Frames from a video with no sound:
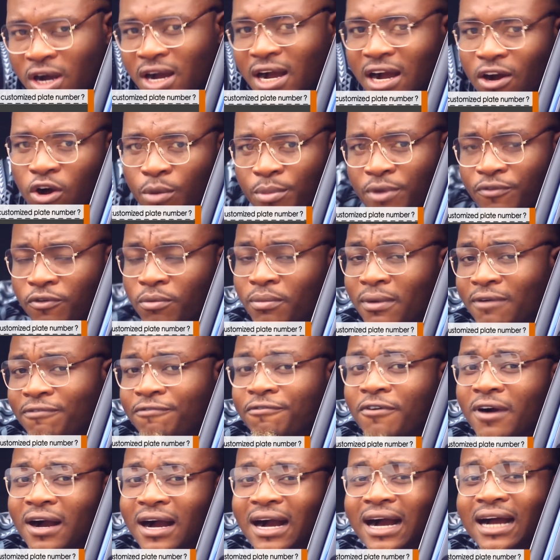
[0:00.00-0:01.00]
car coming from
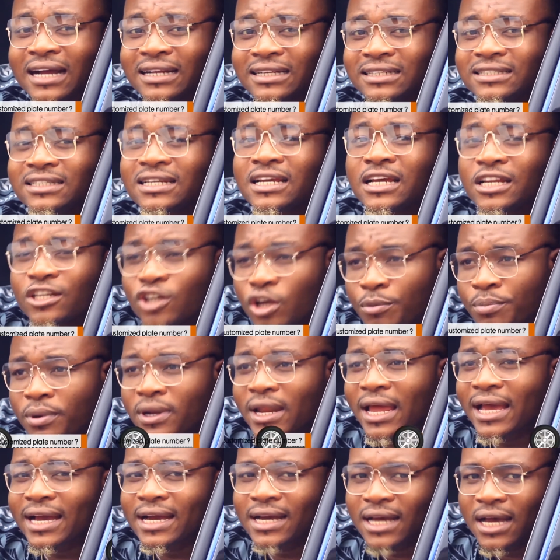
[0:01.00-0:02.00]
afar, and they'll
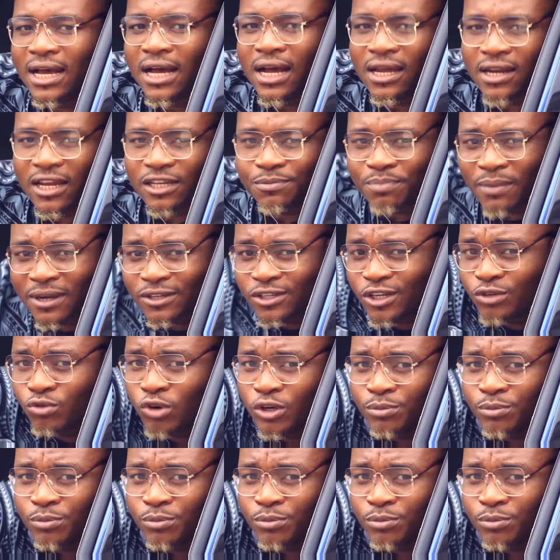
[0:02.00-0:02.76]
be like, hey, let's mount a